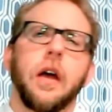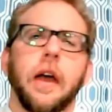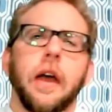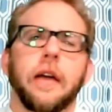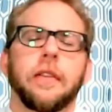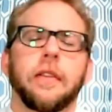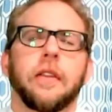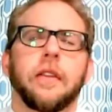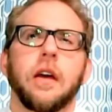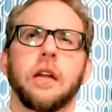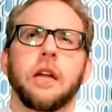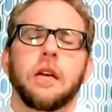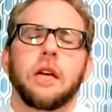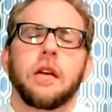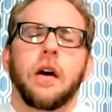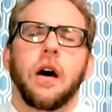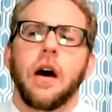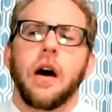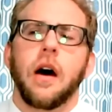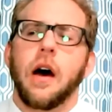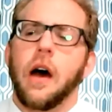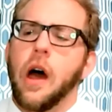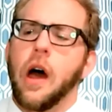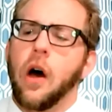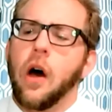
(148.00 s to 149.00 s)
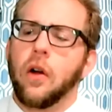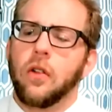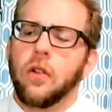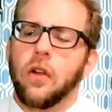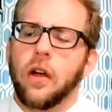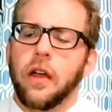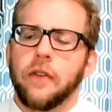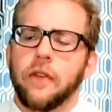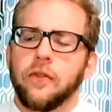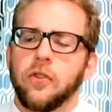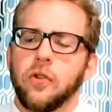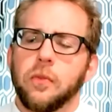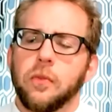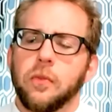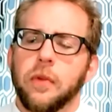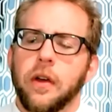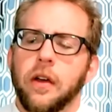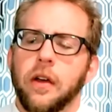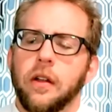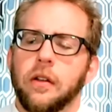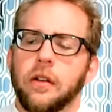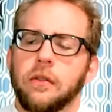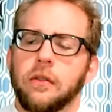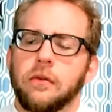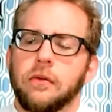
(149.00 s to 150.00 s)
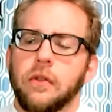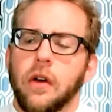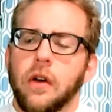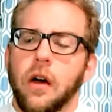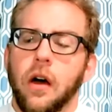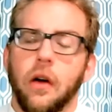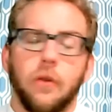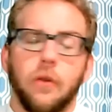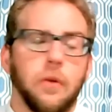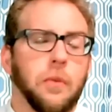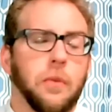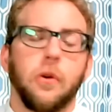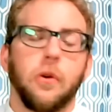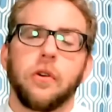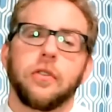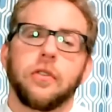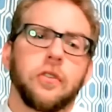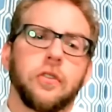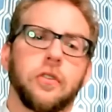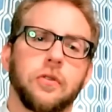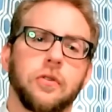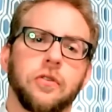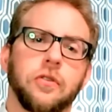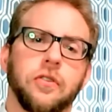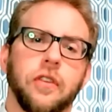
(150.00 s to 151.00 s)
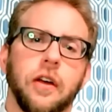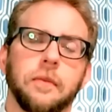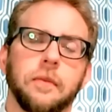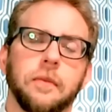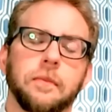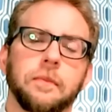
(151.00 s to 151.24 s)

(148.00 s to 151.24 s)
And then how long have you been reporting the news then?